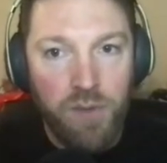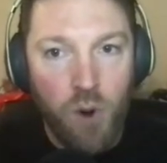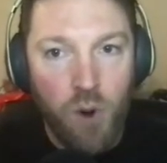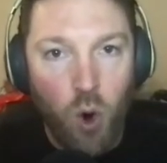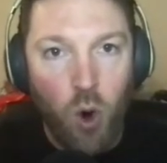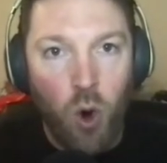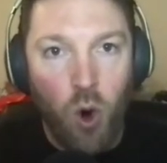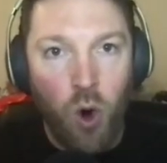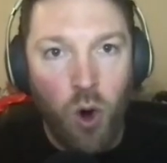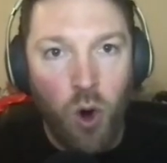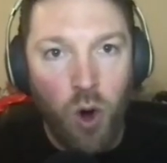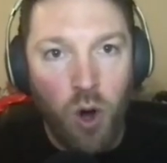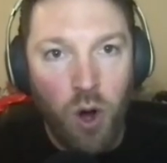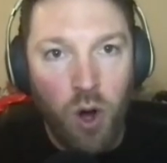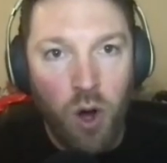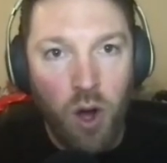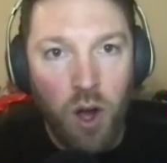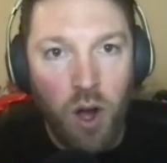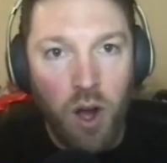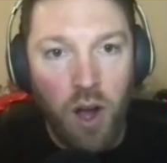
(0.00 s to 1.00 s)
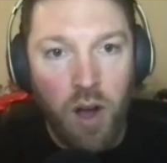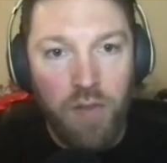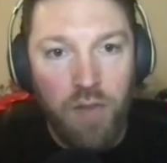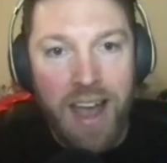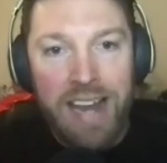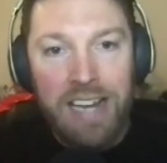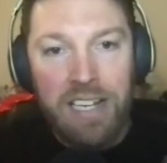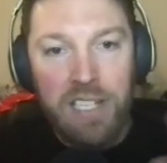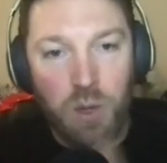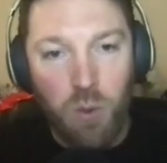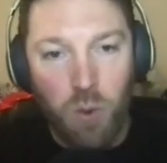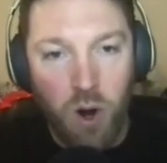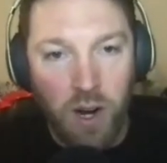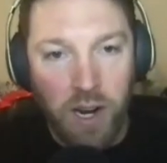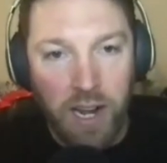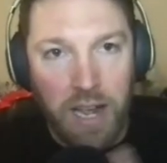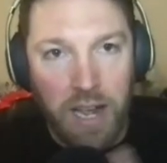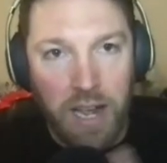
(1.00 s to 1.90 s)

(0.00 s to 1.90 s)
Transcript: four of 81